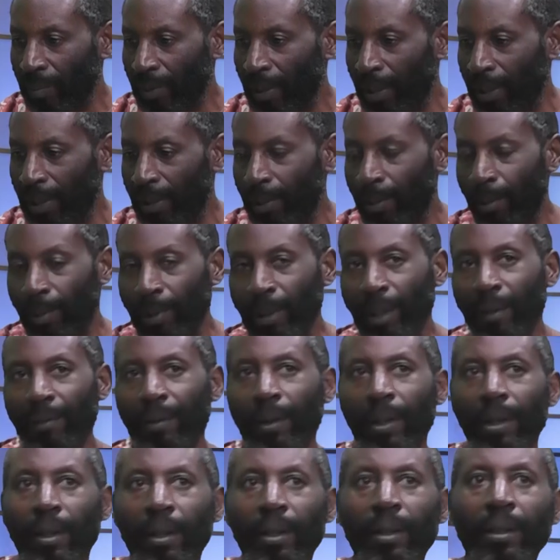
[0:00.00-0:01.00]
And it's one of
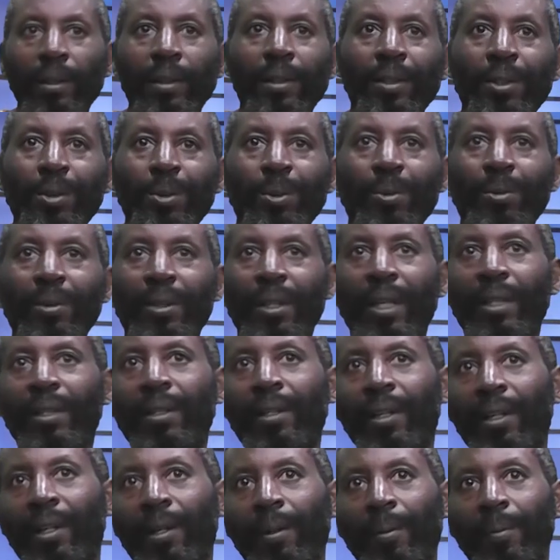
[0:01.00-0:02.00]
the issues that
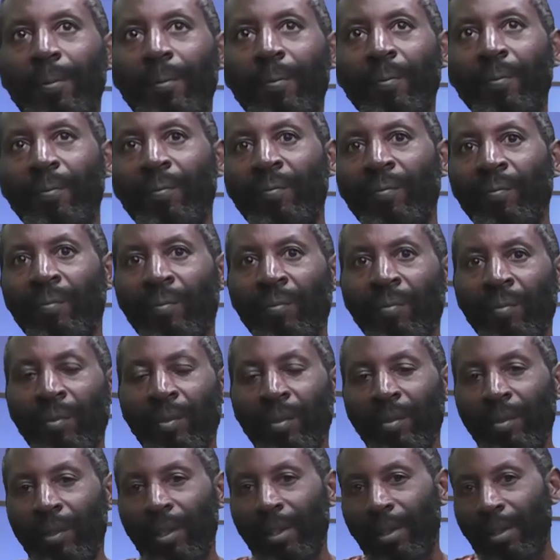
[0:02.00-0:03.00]
um,
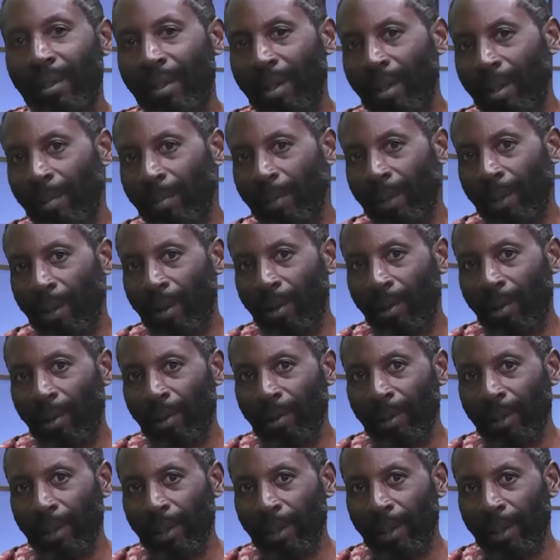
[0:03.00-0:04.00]
disturbed the
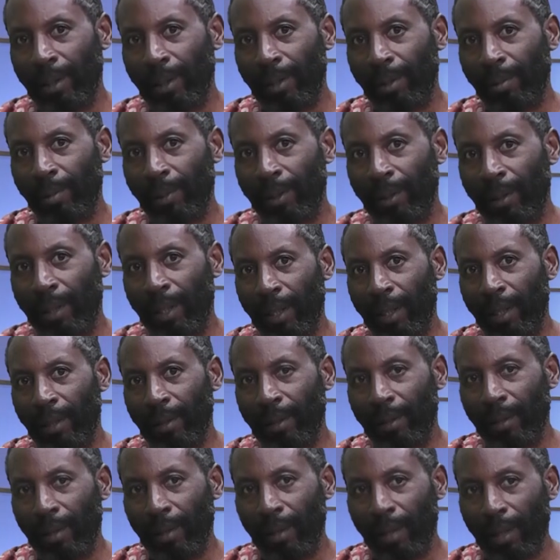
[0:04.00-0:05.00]
colonialists when
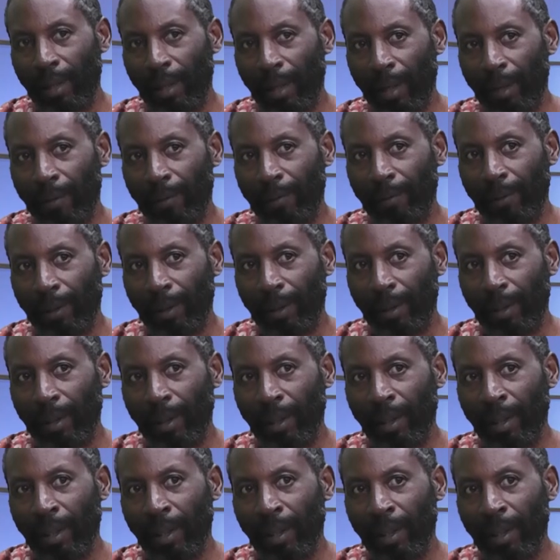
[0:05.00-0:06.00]
entered Africa,
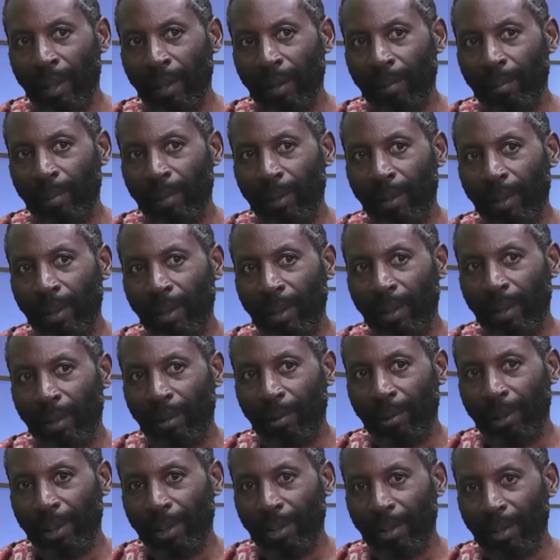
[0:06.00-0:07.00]
particularly
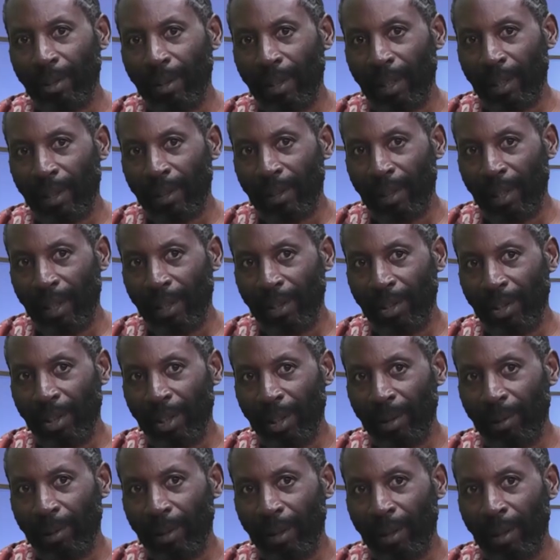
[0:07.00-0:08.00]
regions like
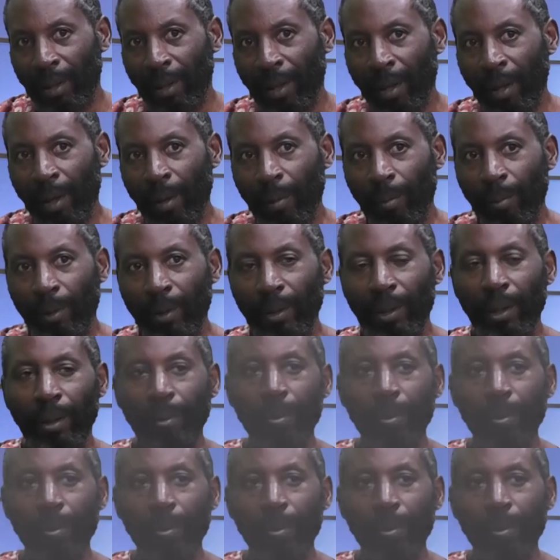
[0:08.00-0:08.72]
Nigeria, when they